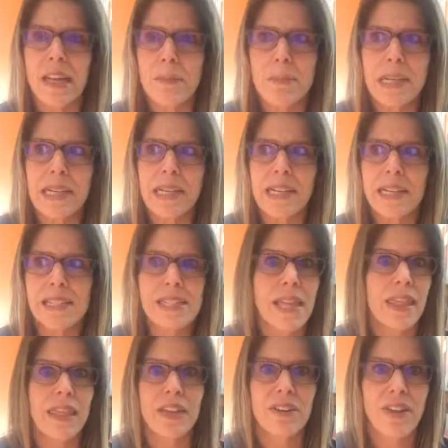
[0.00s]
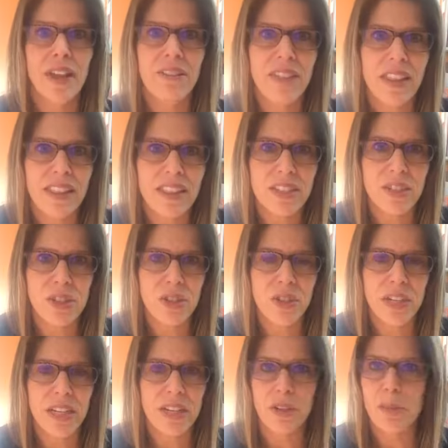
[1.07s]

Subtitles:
because they don't have anything to turn in.